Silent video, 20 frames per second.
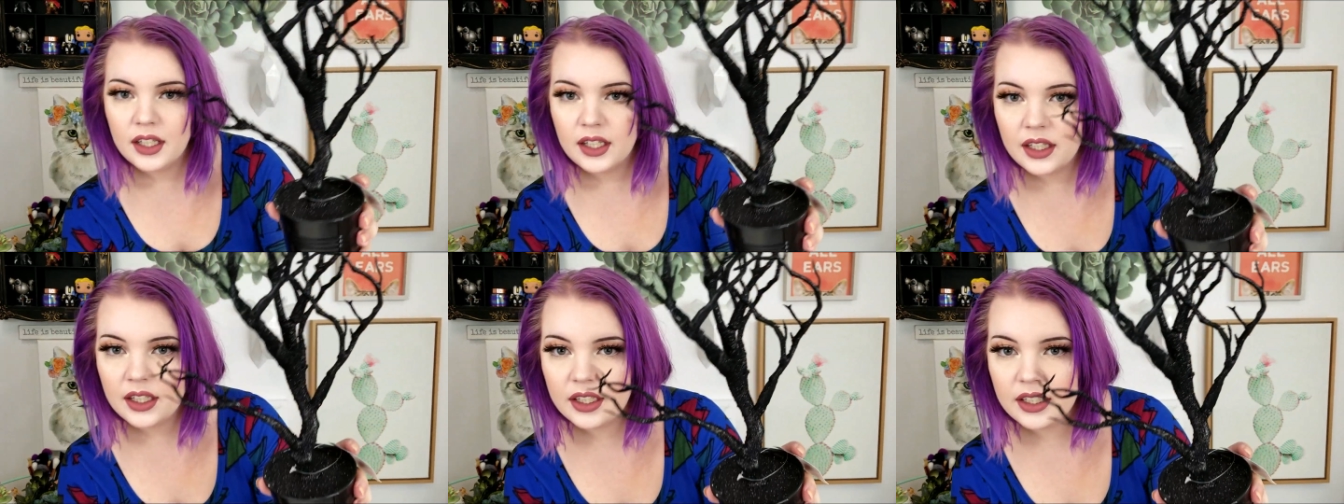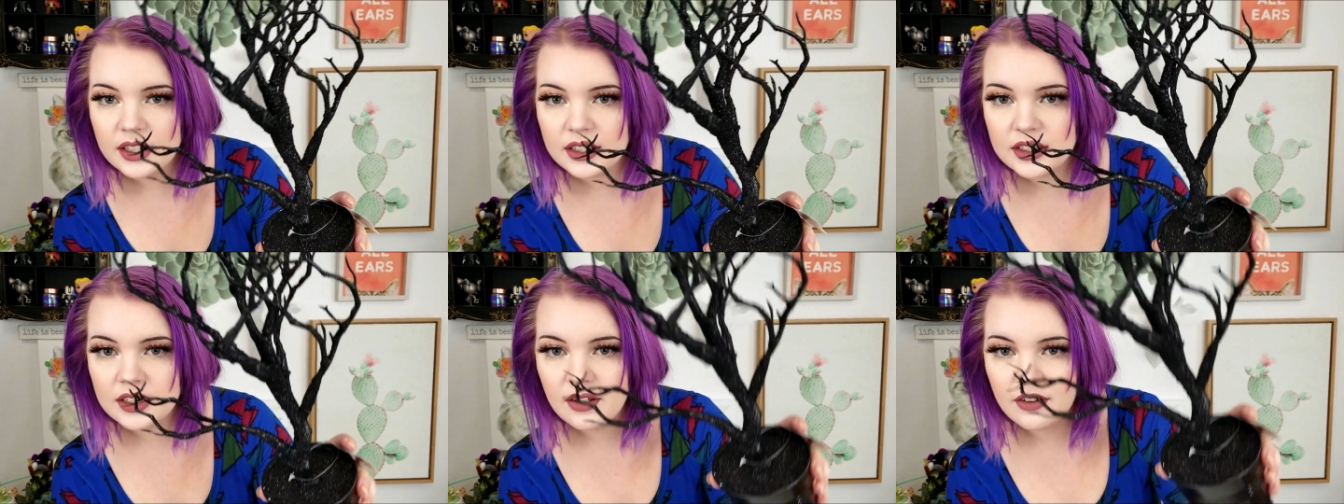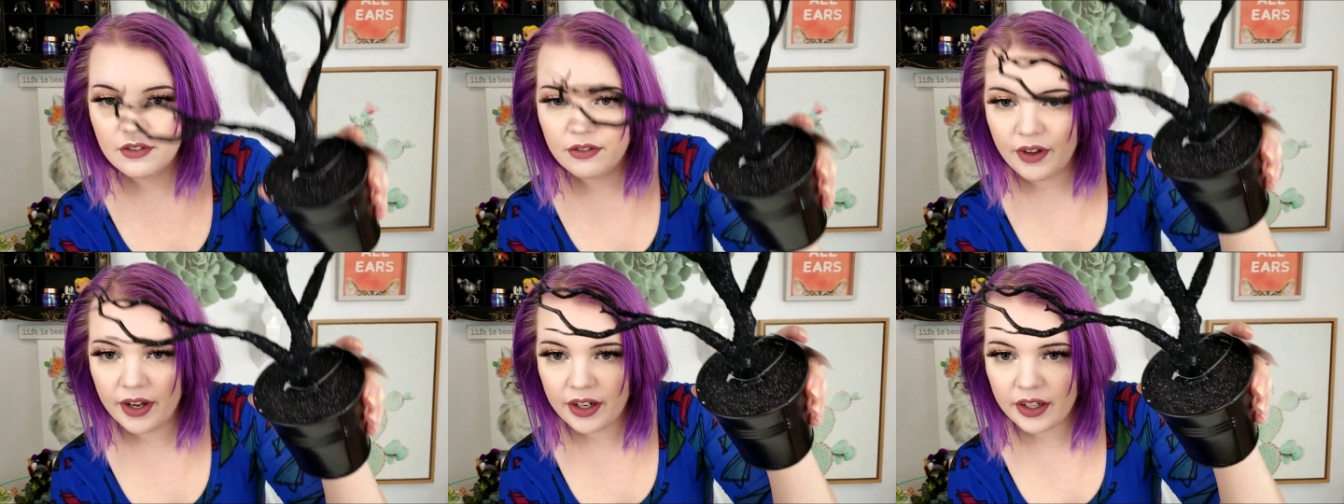It is
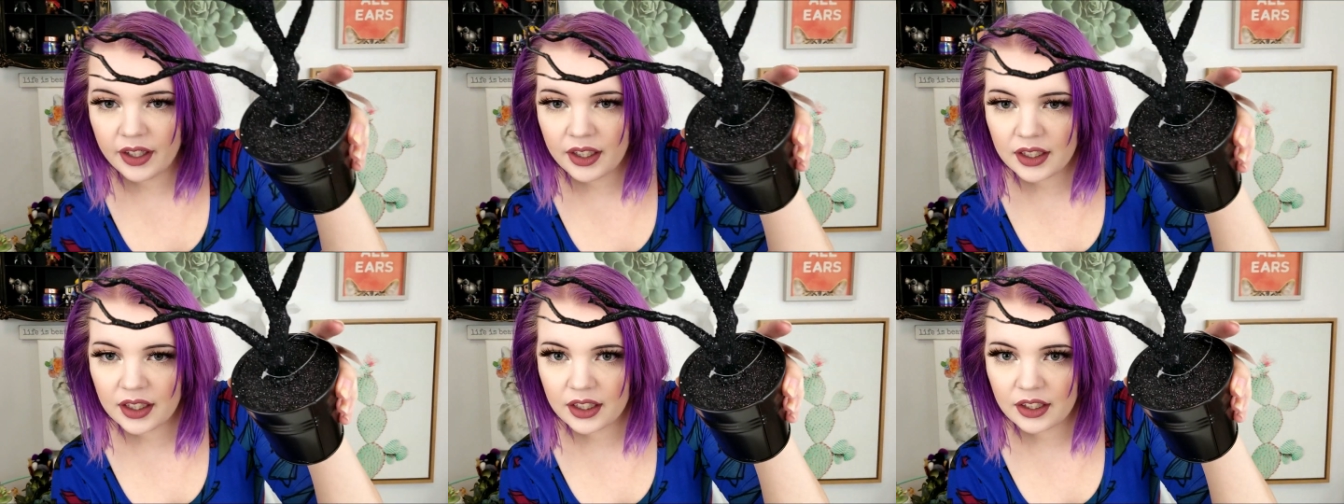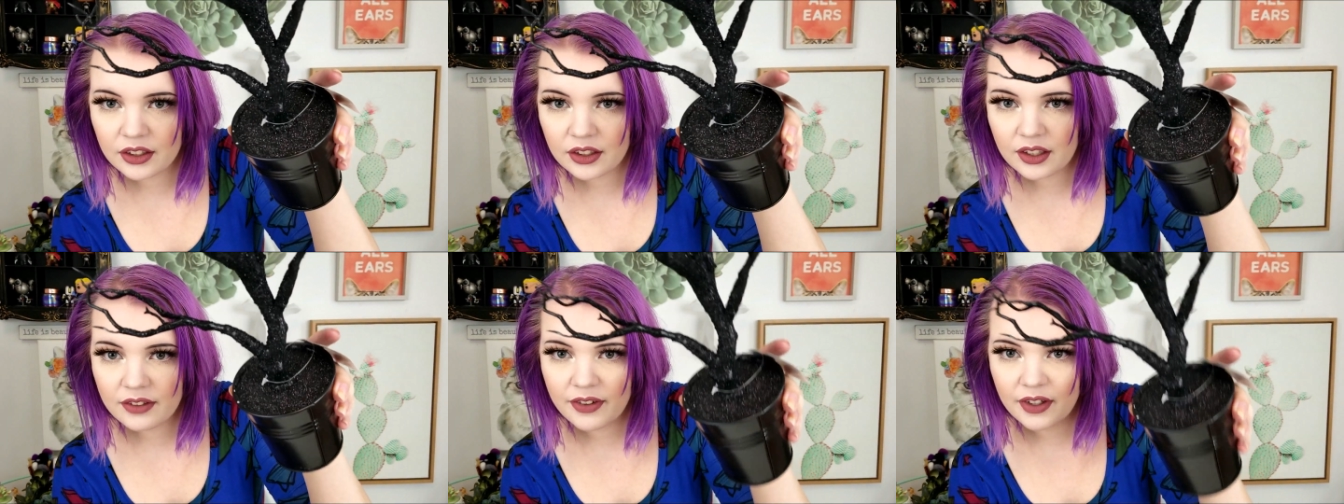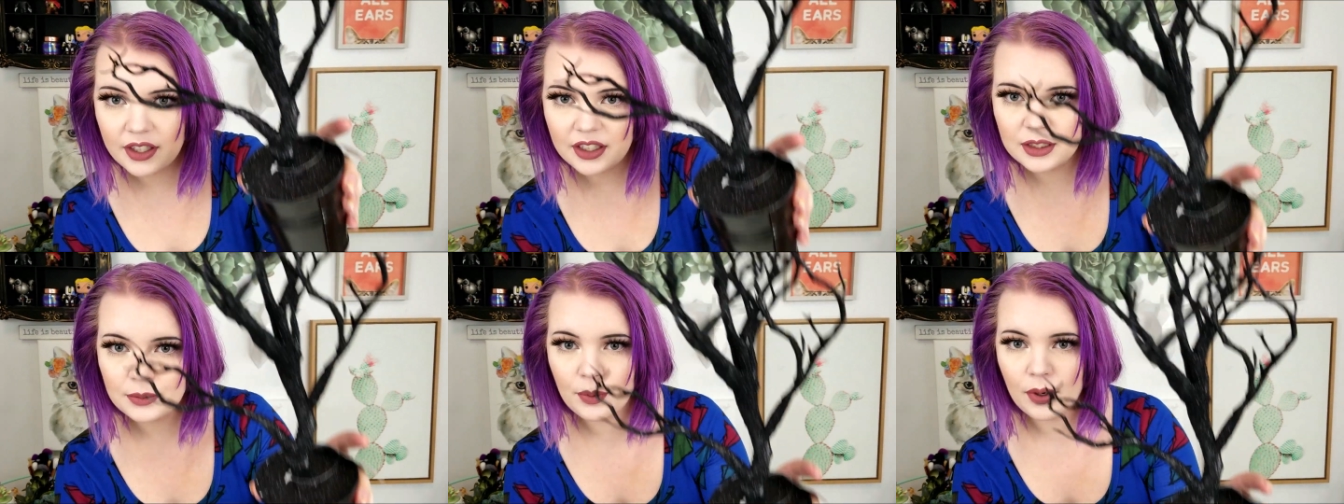very glittery,
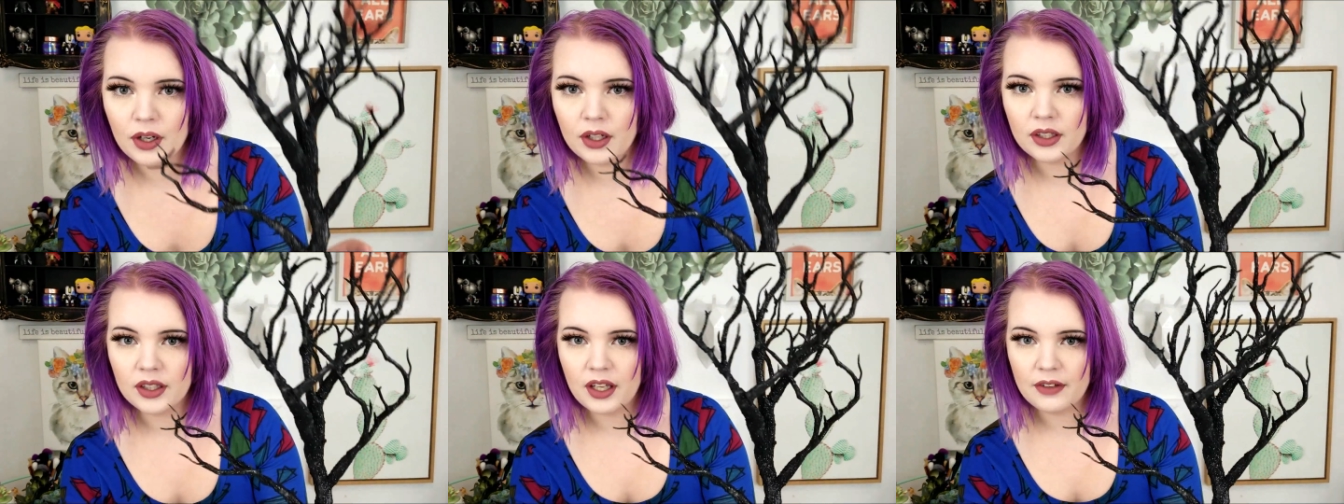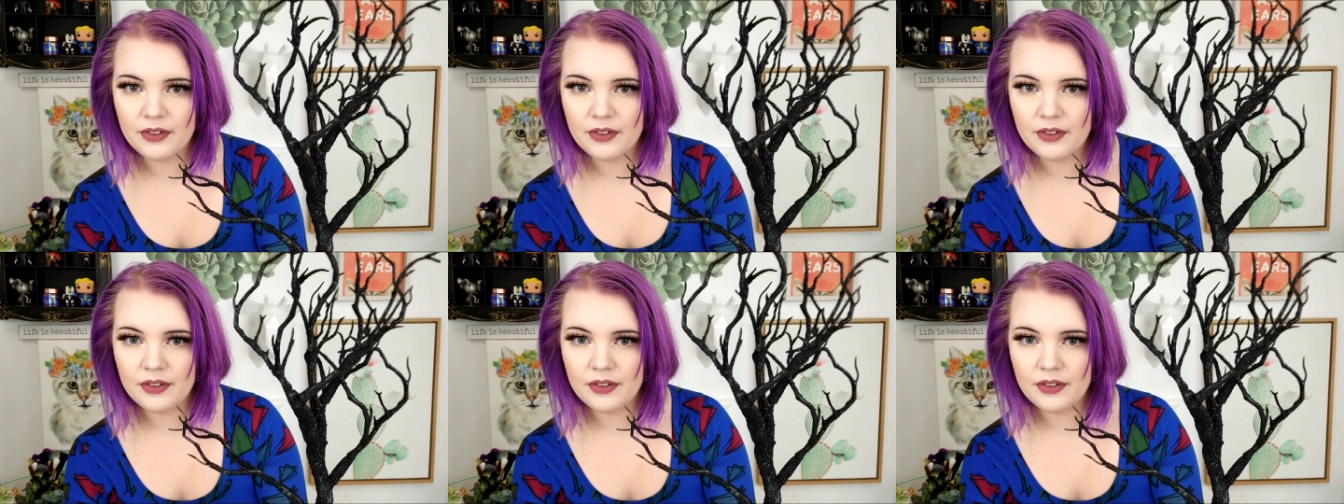very sparkly.